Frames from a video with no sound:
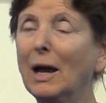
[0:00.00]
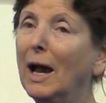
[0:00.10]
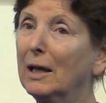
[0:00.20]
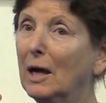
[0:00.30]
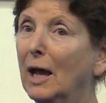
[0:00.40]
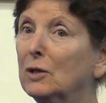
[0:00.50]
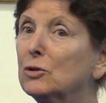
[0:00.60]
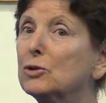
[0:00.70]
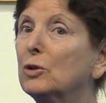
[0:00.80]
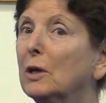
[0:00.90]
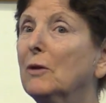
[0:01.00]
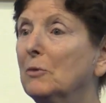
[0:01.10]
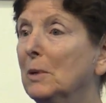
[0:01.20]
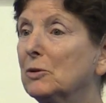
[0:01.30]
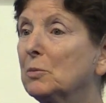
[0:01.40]
understood enough
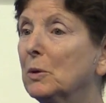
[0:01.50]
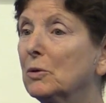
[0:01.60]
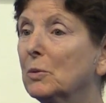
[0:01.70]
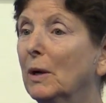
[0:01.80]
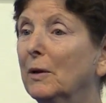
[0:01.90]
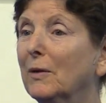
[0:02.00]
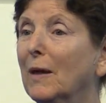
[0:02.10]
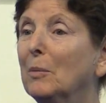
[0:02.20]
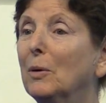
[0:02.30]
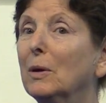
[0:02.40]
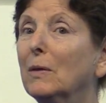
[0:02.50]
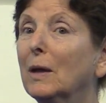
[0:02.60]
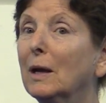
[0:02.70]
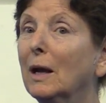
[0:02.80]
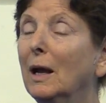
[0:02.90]
about spirituality at that point
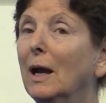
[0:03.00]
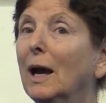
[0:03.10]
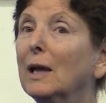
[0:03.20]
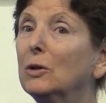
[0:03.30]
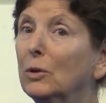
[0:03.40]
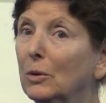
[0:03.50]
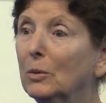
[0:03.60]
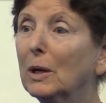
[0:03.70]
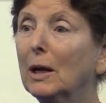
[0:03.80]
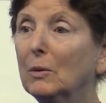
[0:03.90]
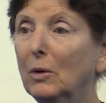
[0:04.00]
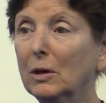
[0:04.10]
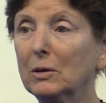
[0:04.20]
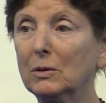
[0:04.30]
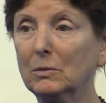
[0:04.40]
that I knew what I
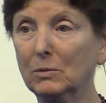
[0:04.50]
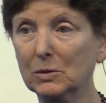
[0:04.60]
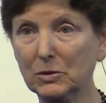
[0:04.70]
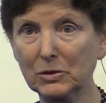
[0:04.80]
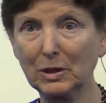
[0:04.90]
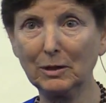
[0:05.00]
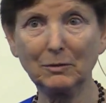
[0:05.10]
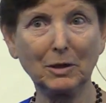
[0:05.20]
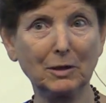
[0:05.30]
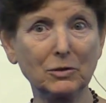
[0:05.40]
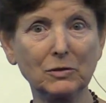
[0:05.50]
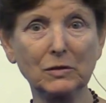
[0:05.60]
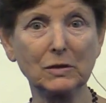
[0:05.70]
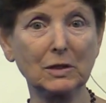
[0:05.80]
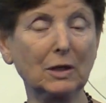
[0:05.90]
wanted was a state of
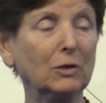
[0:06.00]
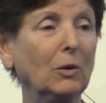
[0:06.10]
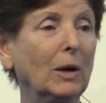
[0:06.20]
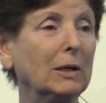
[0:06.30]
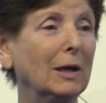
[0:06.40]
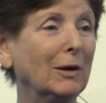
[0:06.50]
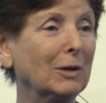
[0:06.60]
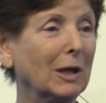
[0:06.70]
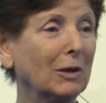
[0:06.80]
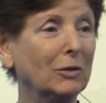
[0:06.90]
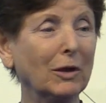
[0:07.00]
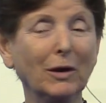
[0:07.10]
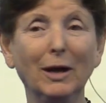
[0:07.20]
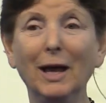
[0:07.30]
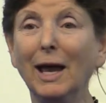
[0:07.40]
consciousness. I had no idea how to get
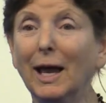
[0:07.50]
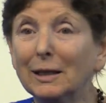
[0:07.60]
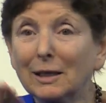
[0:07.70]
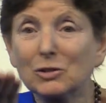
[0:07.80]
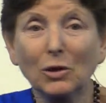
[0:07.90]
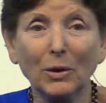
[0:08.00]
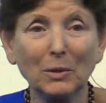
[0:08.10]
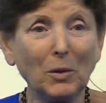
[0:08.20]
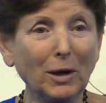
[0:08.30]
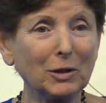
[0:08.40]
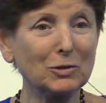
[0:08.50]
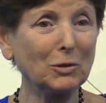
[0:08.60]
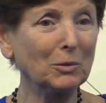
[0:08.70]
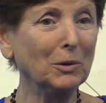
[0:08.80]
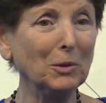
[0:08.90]
there. And I saw it walk into
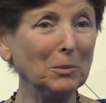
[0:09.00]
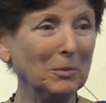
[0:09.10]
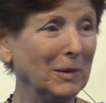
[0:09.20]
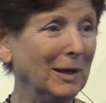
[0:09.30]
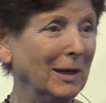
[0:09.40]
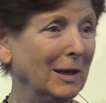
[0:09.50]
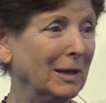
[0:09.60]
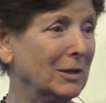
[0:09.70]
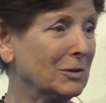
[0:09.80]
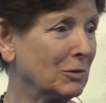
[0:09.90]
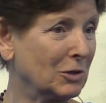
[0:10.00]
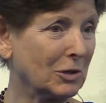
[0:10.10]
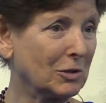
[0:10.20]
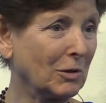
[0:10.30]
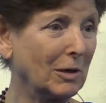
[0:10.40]
the room. And this was
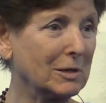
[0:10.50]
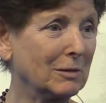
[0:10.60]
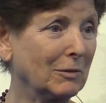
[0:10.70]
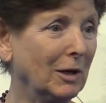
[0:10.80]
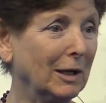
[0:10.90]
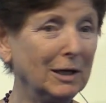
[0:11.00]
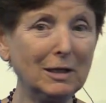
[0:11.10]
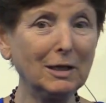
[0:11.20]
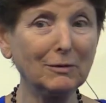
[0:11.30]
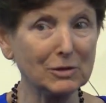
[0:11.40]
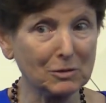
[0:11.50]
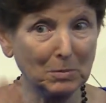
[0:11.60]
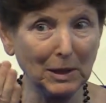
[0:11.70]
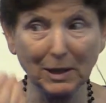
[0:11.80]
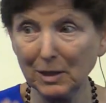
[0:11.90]
just the grace of God. He didn't even
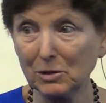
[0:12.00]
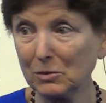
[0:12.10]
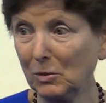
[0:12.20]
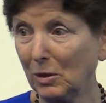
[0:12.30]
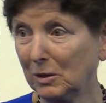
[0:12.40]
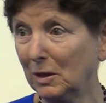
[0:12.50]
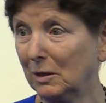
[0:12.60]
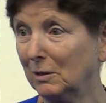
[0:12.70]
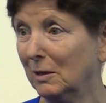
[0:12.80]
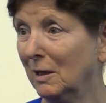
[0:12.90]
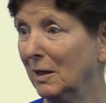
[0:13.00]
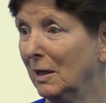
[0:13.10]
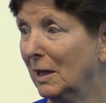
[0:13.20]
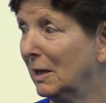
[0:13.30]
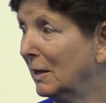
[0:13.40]
speak, he just walked in.
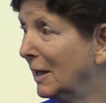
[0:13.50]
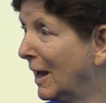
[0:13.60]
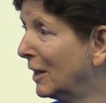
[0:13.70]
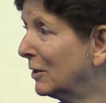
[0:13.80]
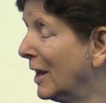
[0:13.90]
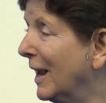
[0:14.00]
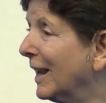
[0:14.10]
And he had